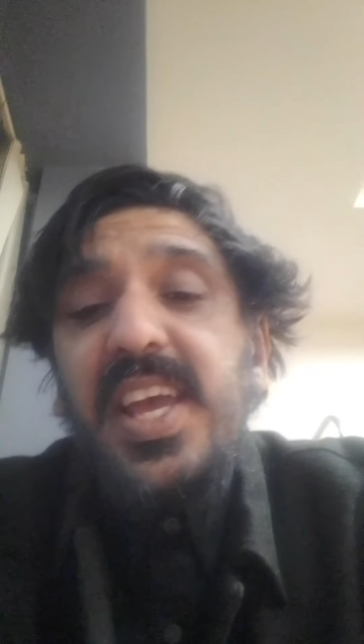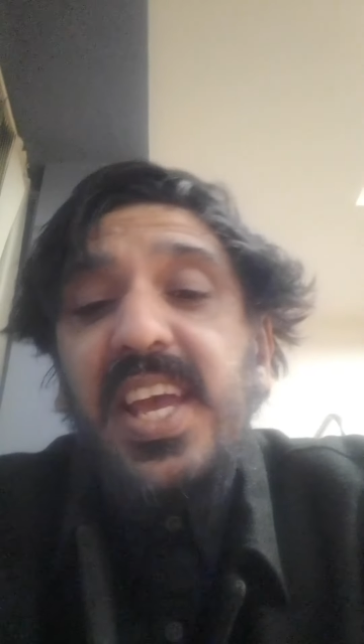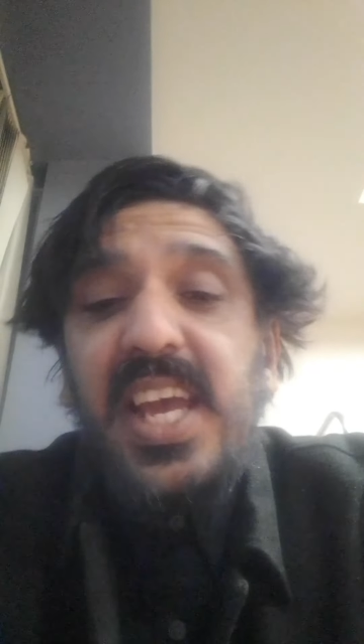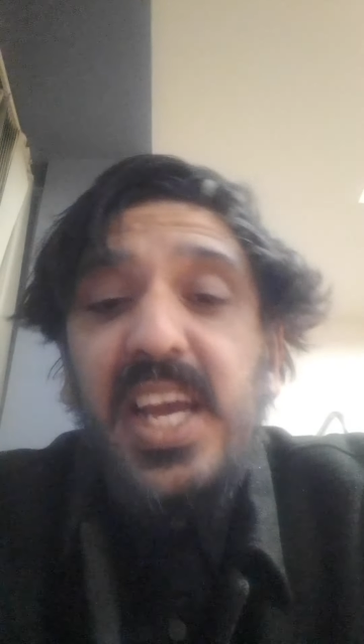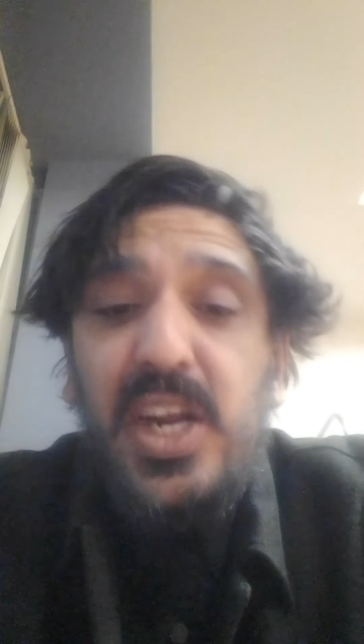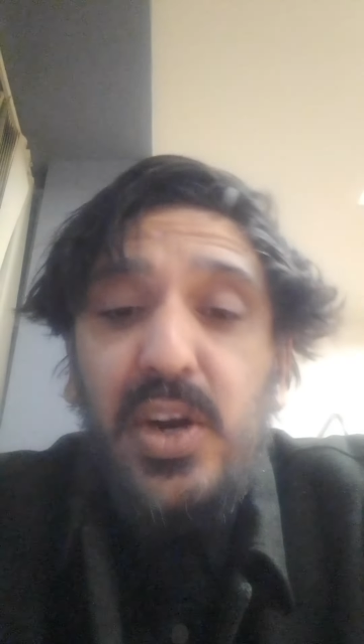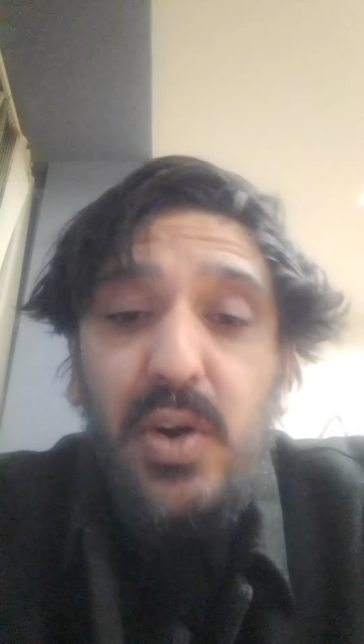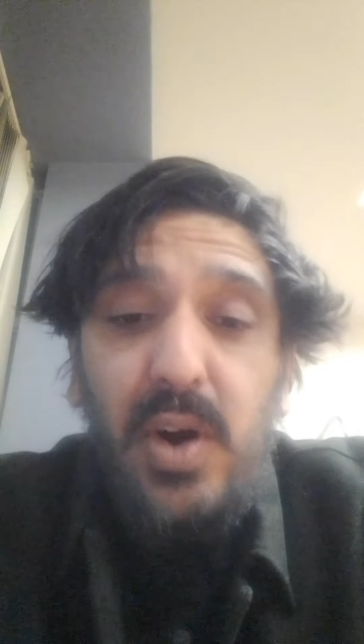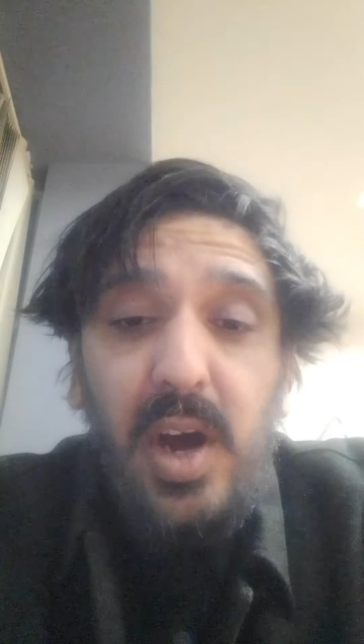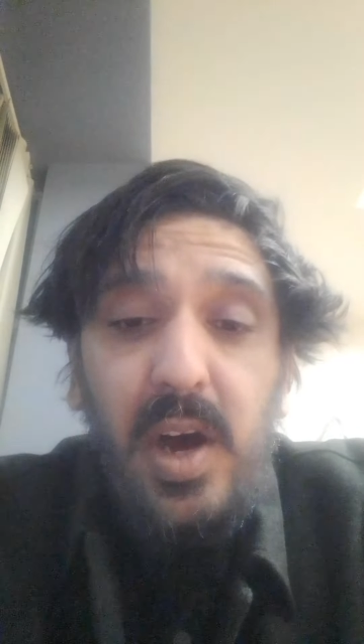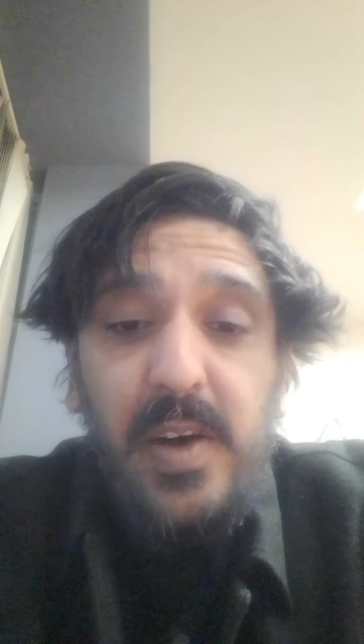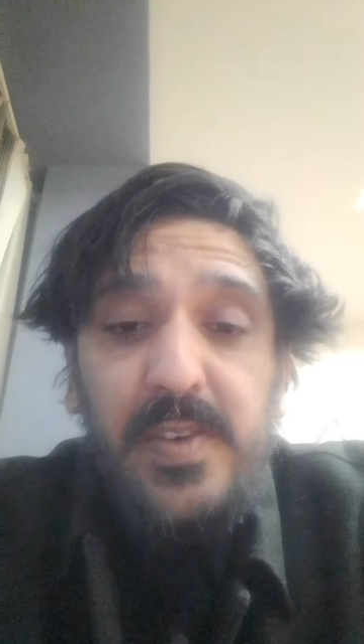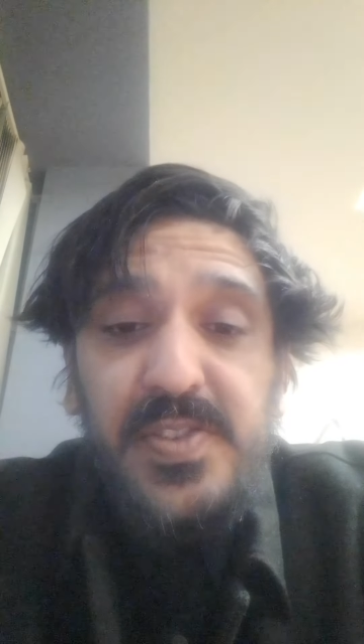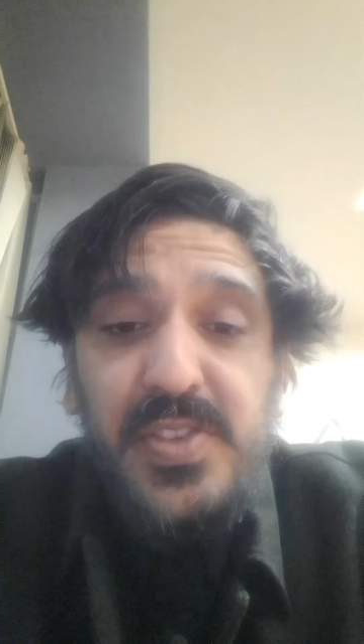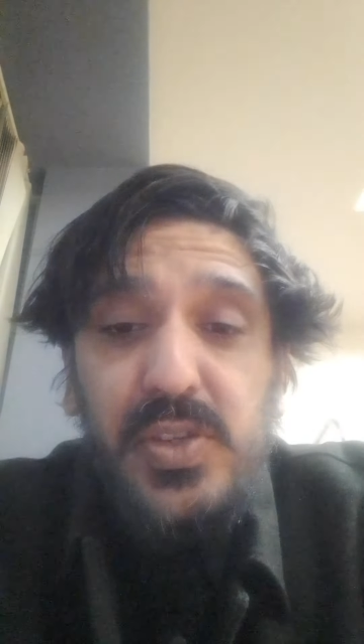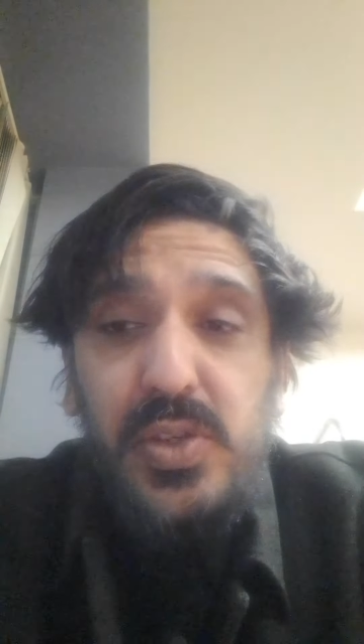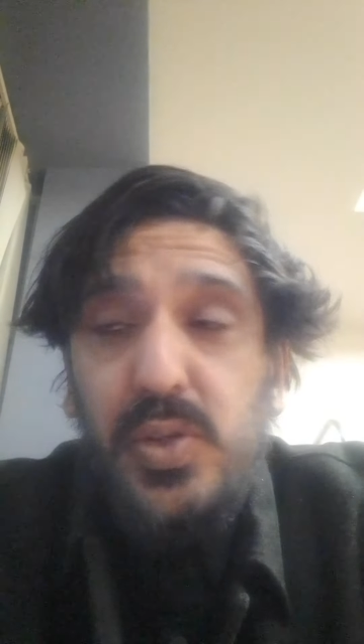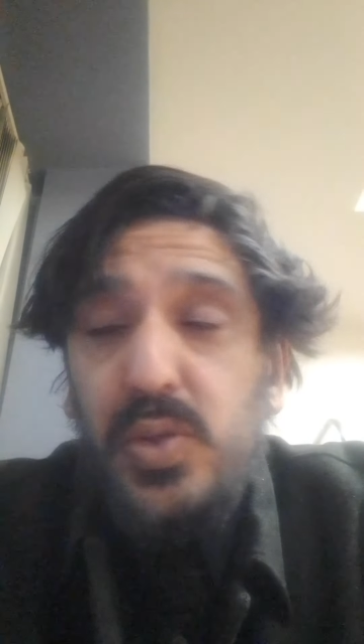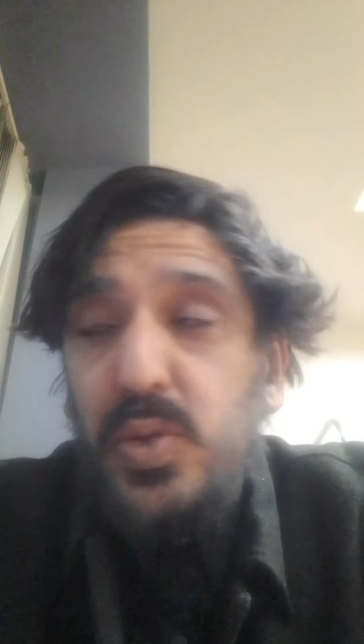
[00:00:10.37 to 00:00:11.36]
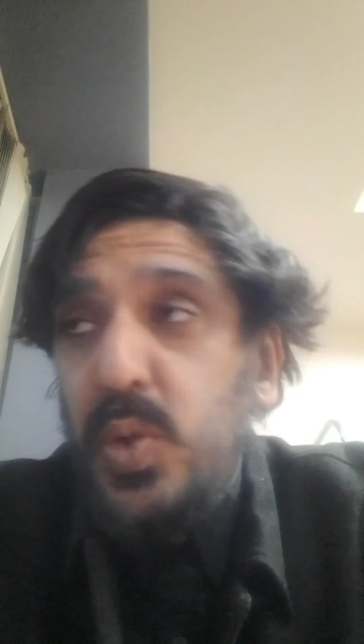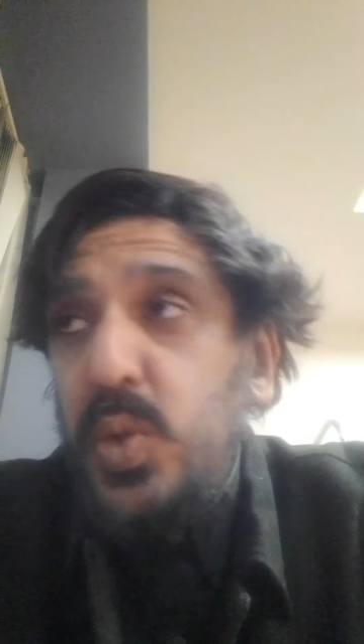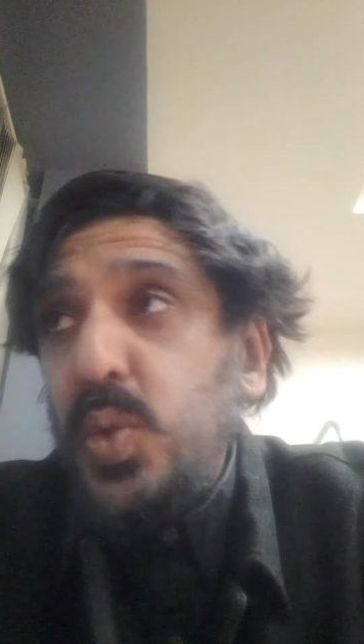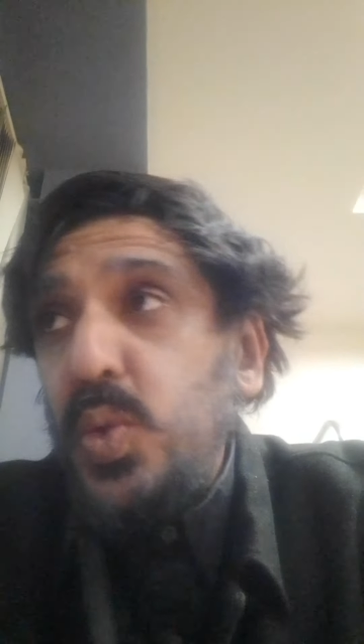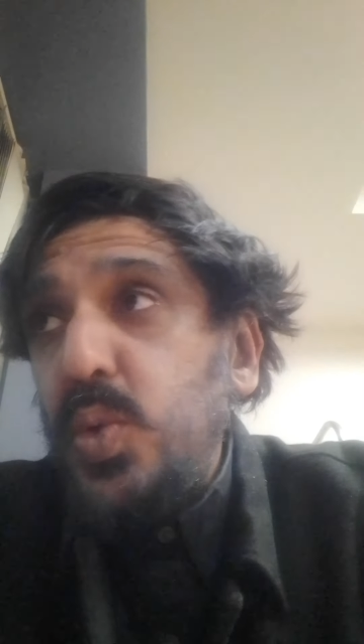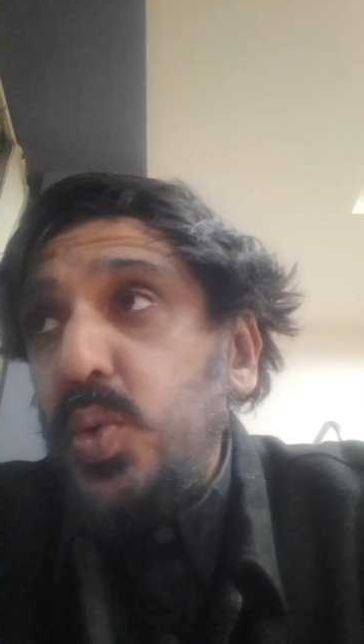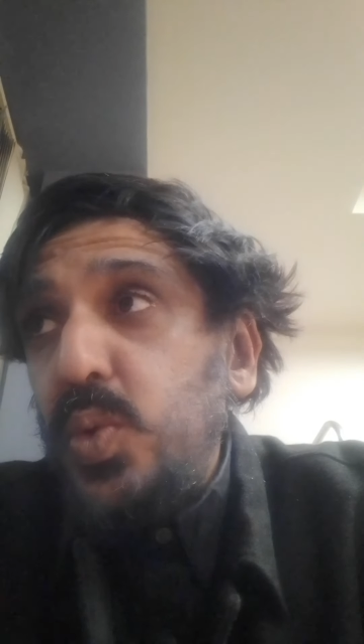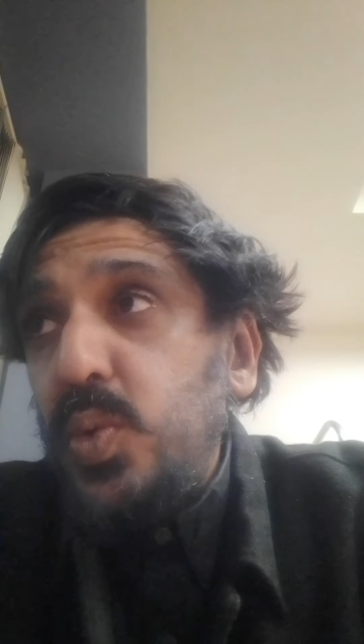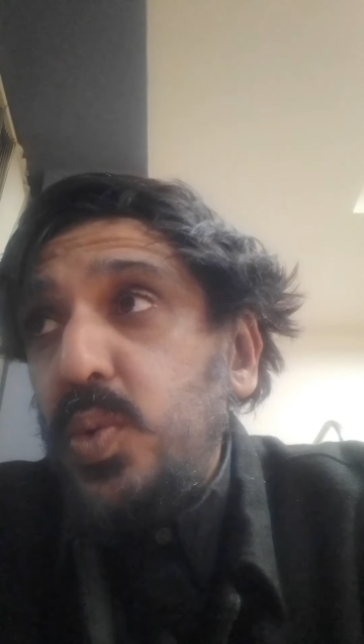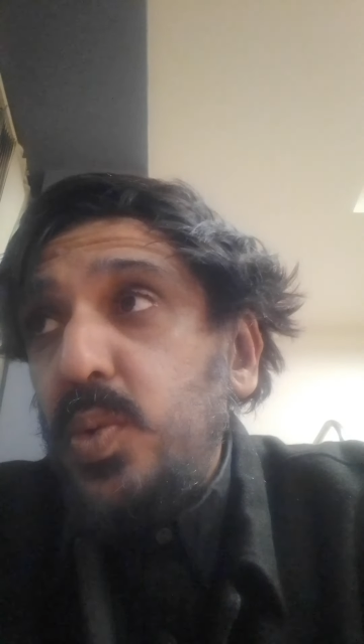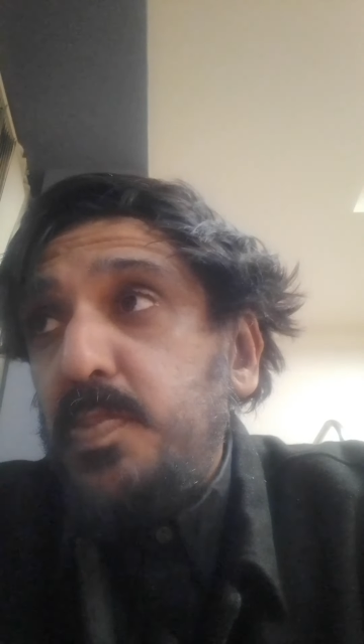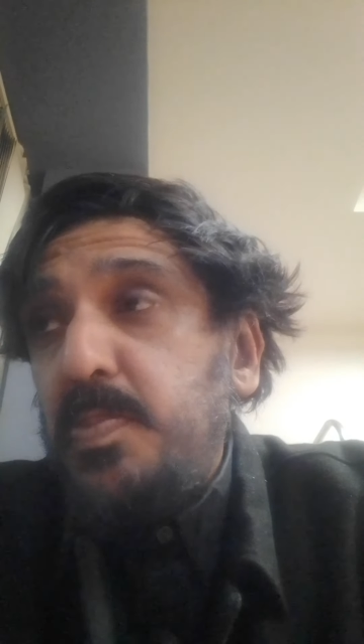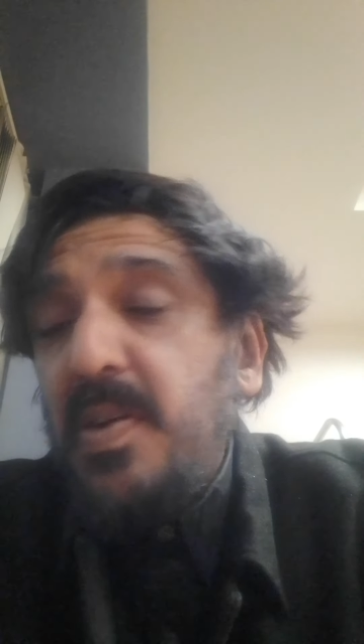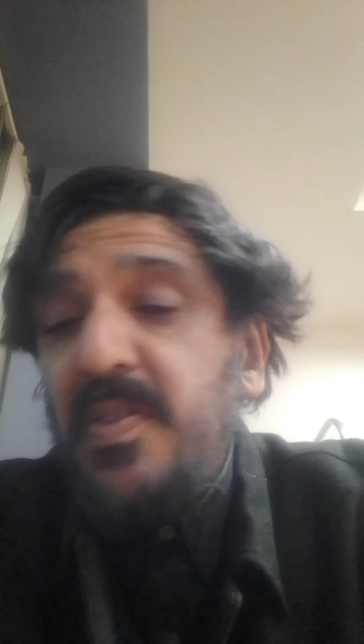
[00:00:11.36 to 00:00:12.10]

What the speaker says: aircrafts to